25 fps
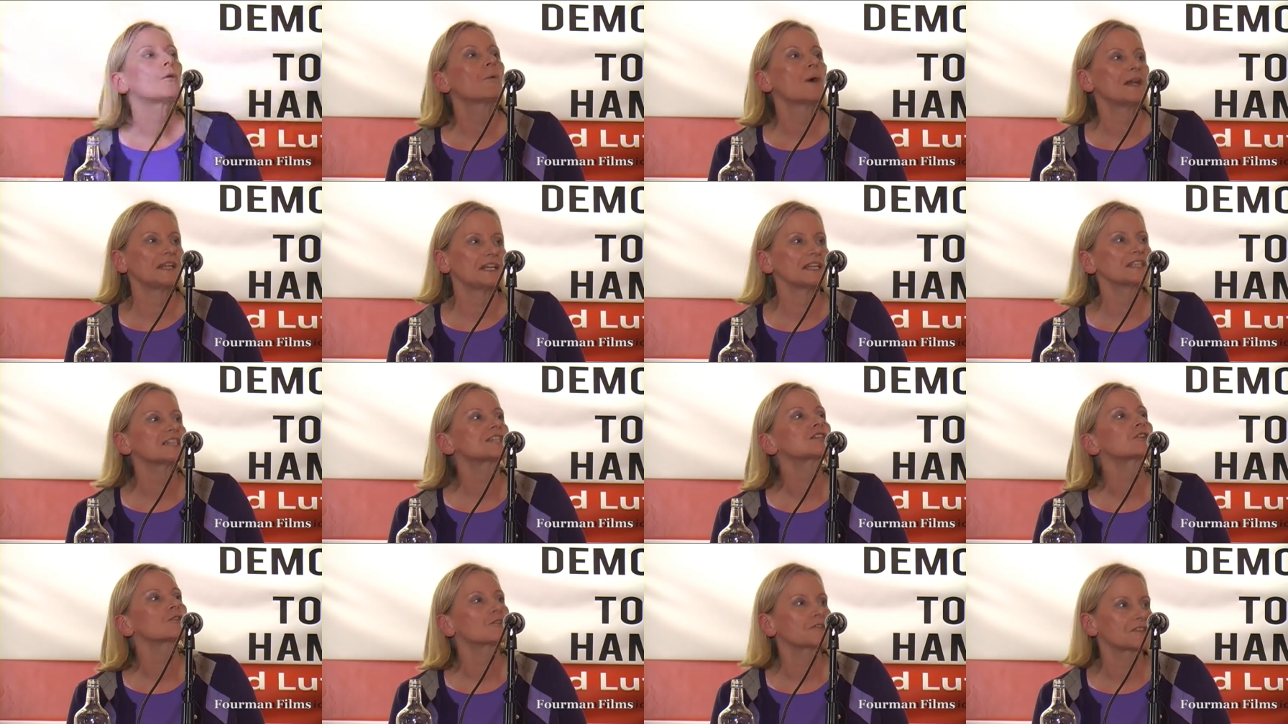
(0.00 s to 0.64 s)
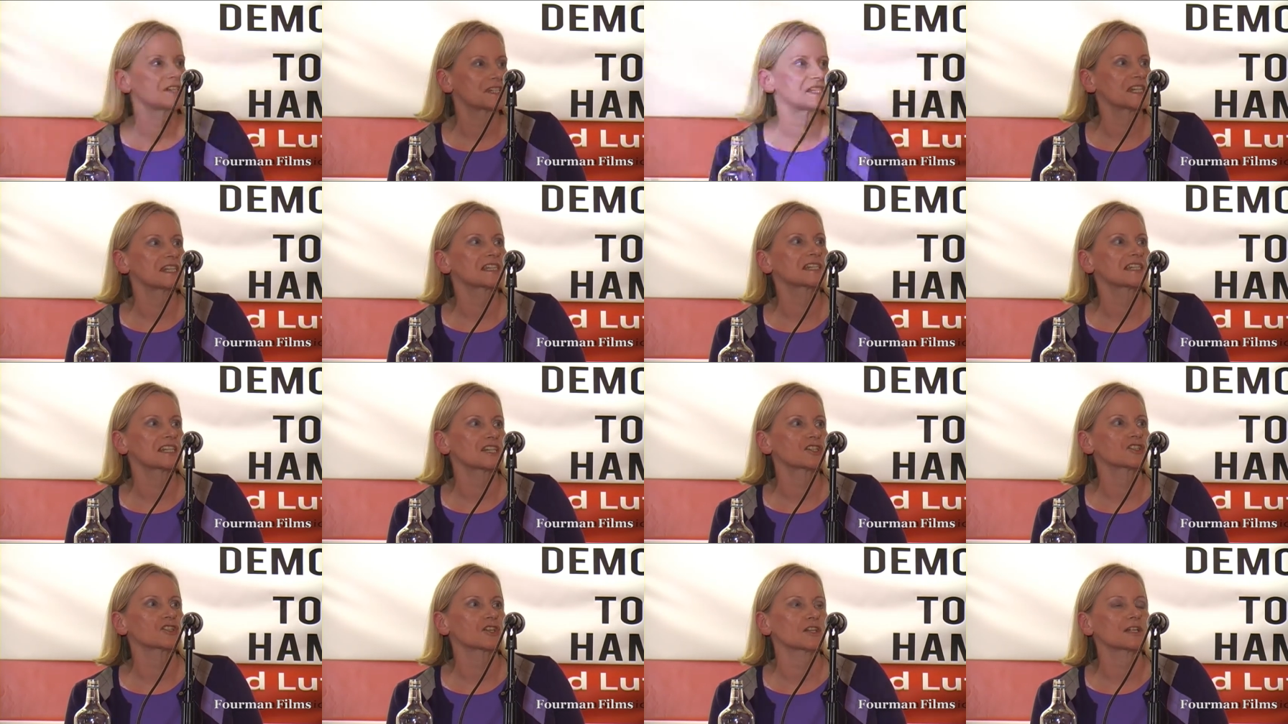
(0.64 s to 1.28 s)
when it took the
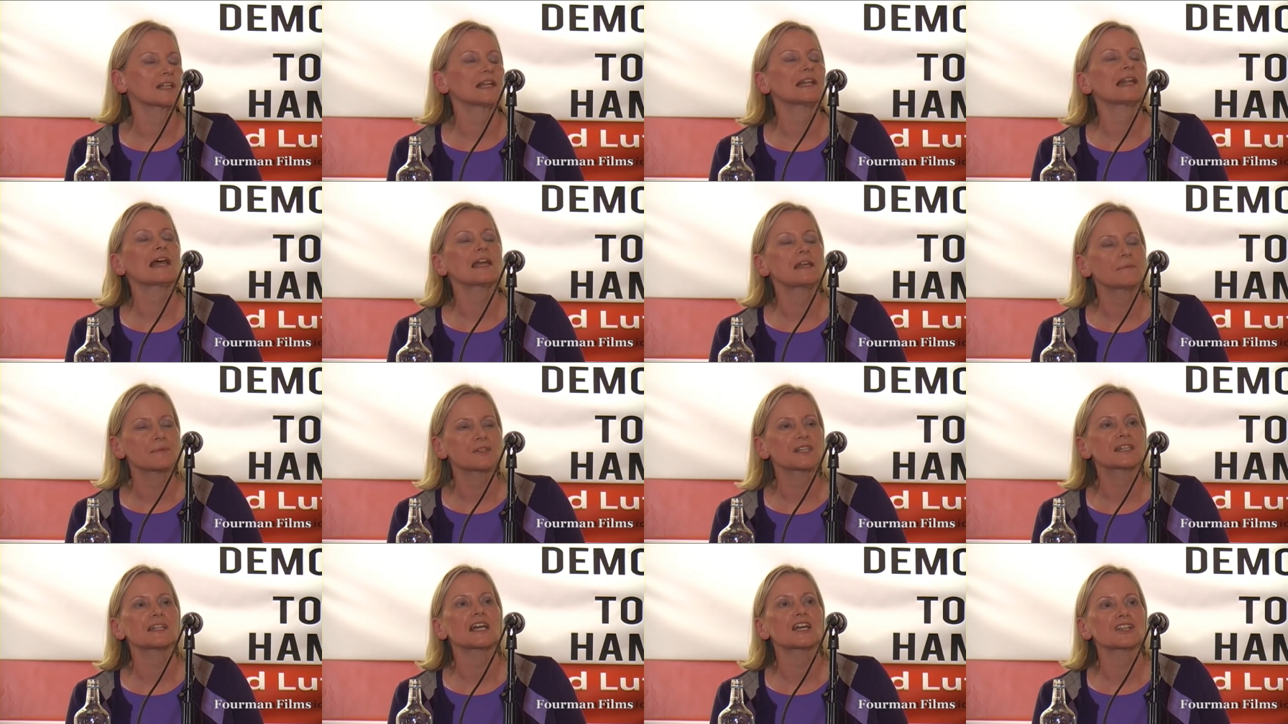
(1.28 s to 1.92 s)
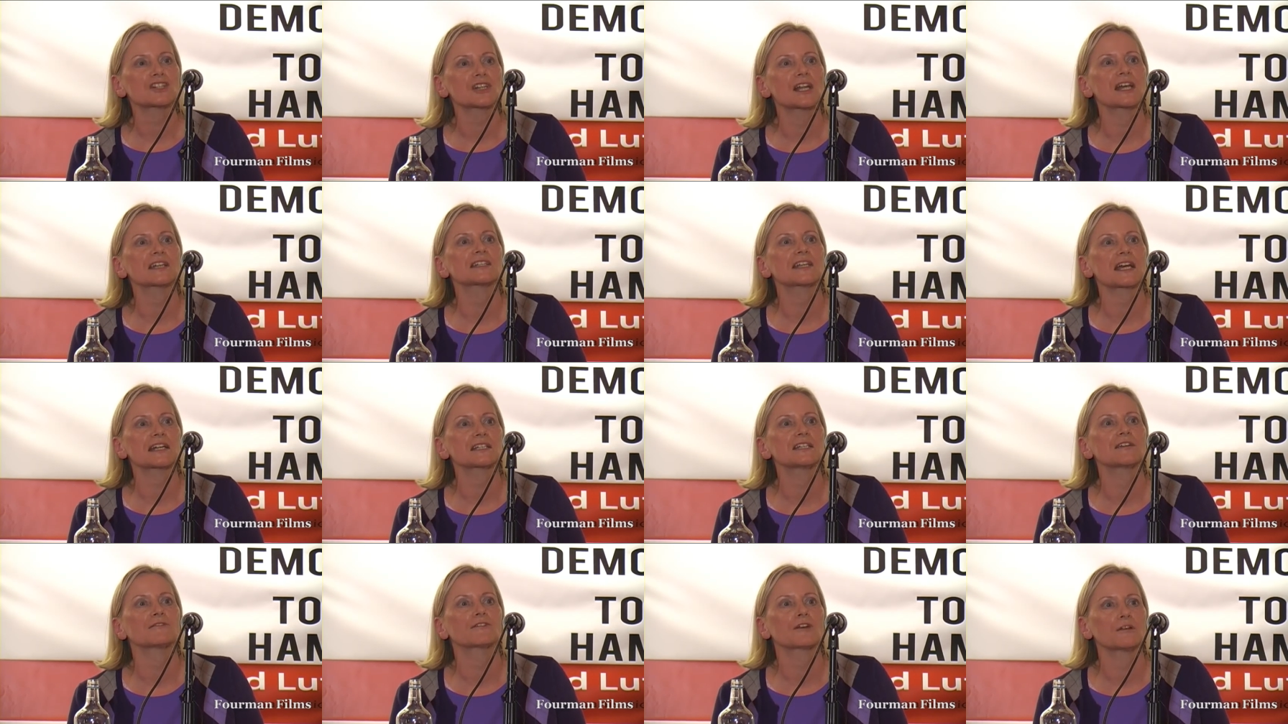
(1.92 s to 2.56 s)
decision, Labour's National
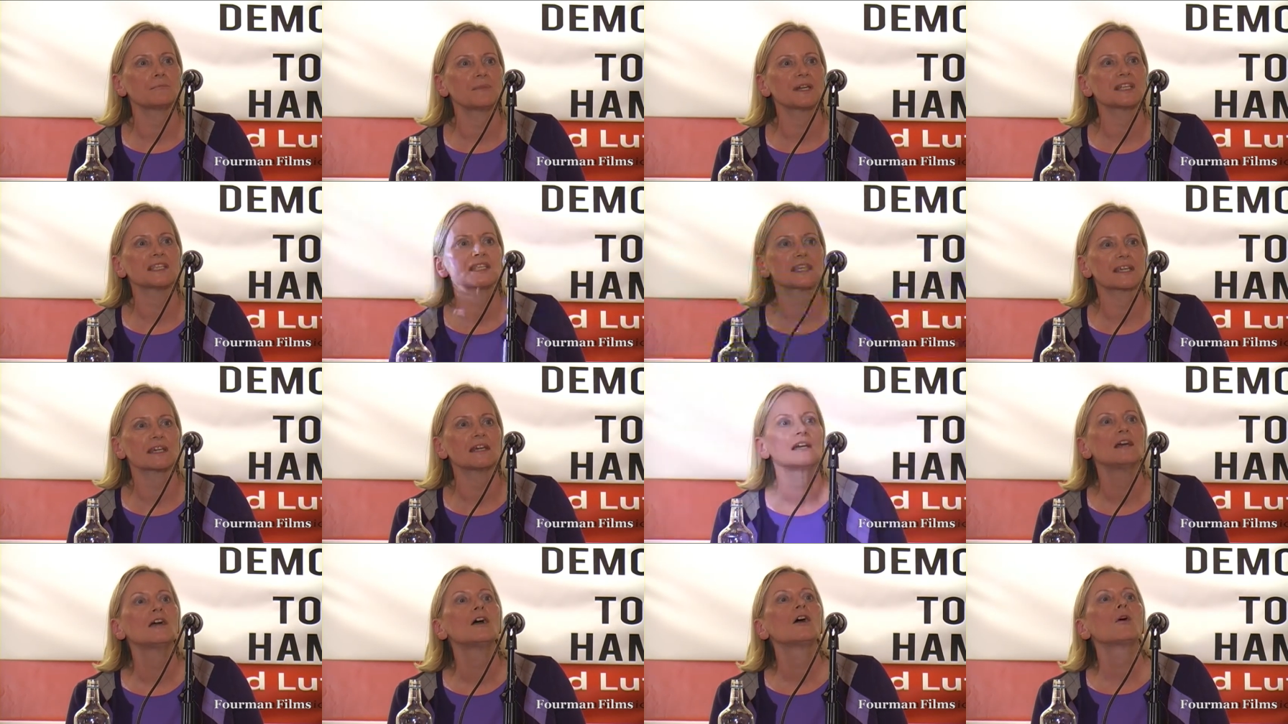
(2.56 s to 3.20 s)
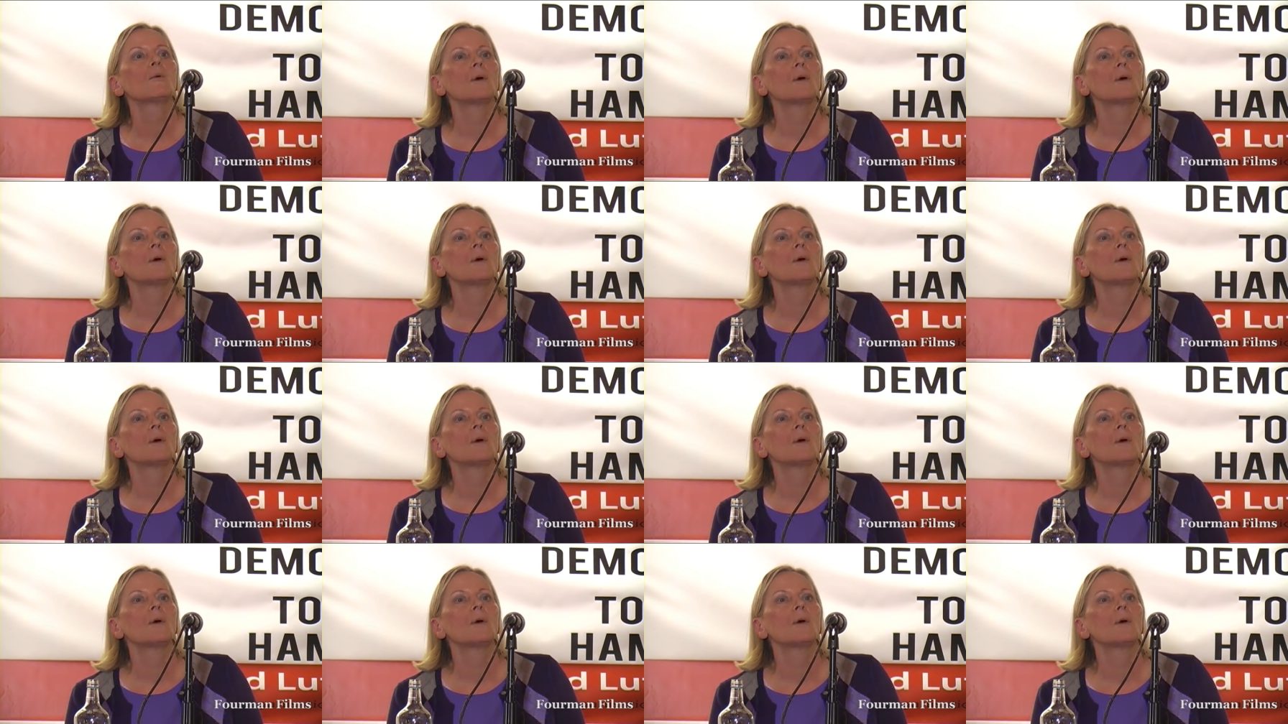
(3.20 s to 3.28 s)
Executive Committee,